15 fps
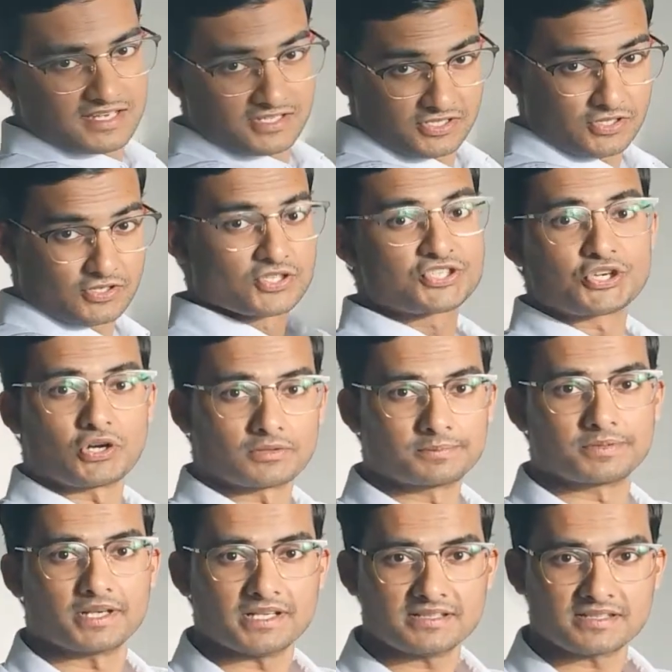is your stock
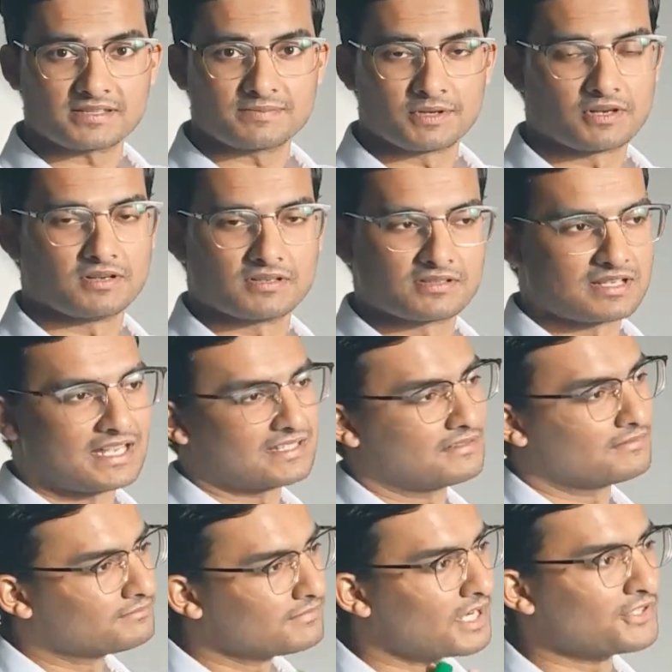price, because
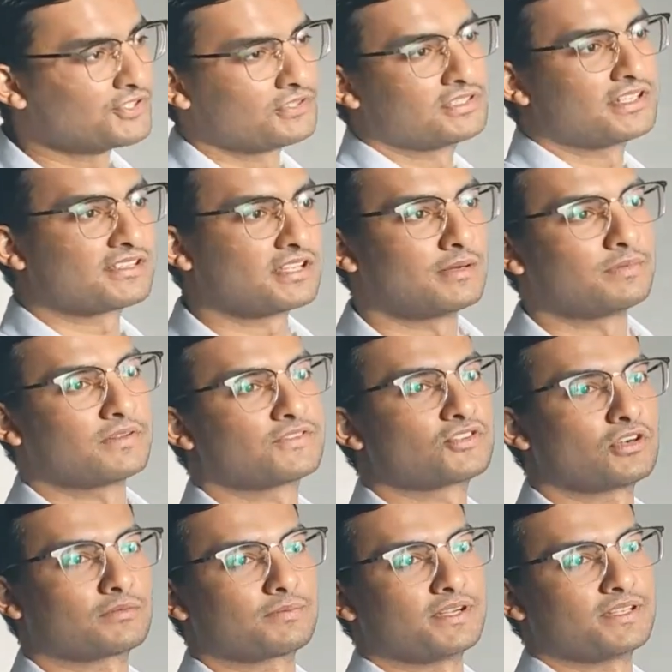I took the example of
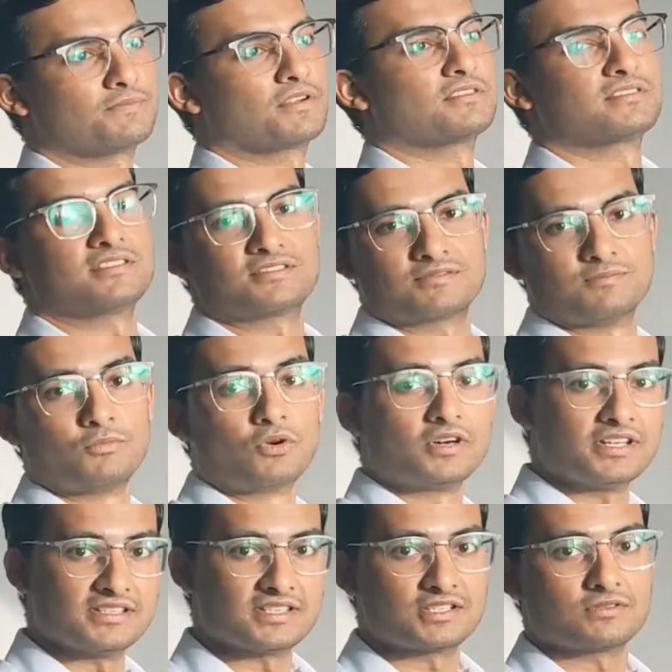stock price because it's more
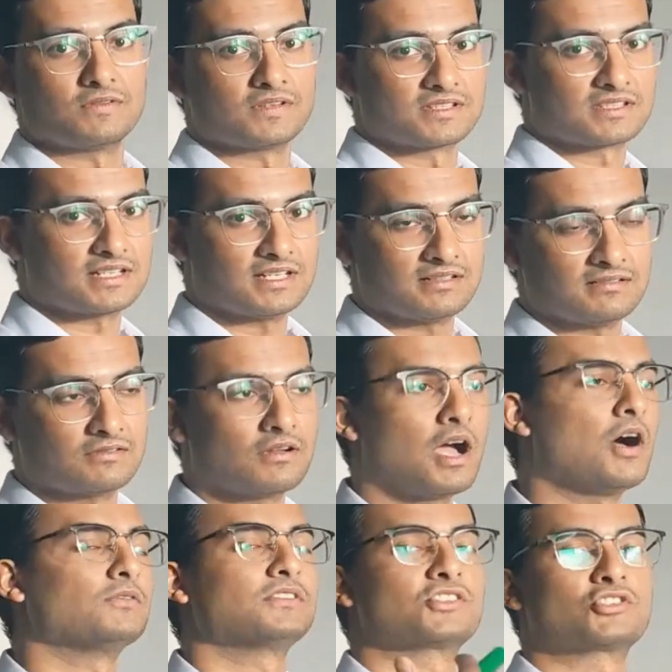easy to understand
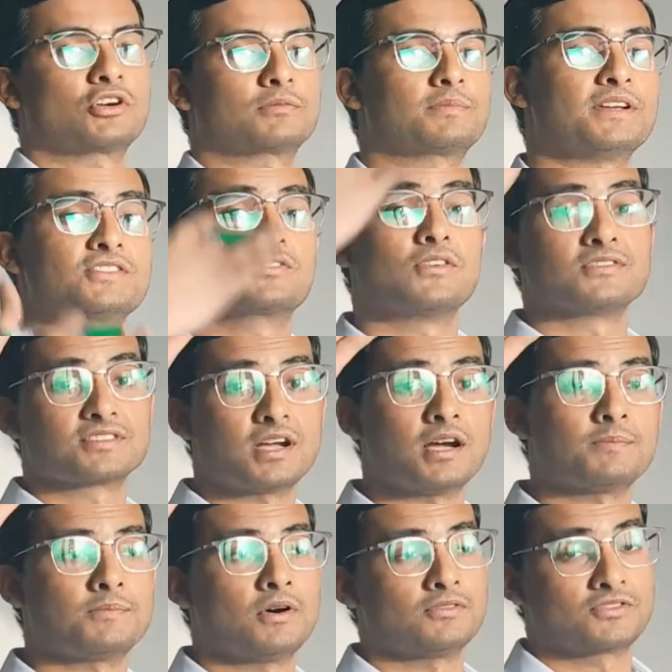how the stock price goes
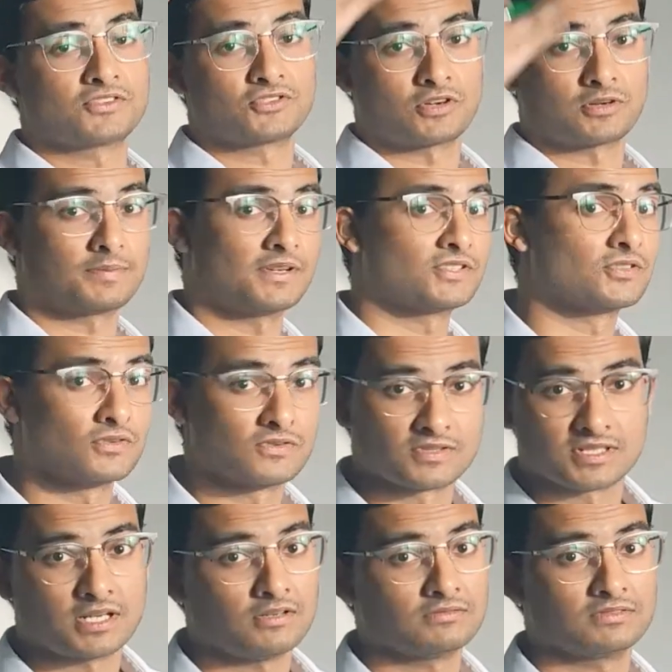up, how the stock price goes
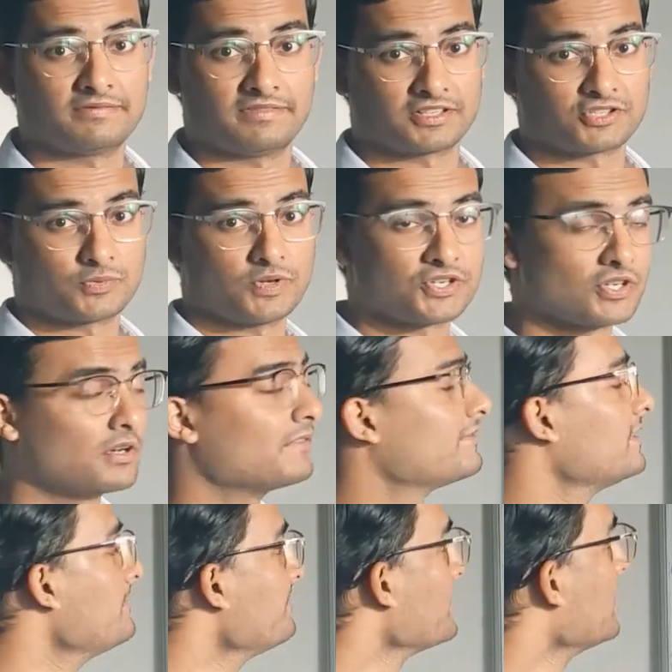down, the fluctuation of it.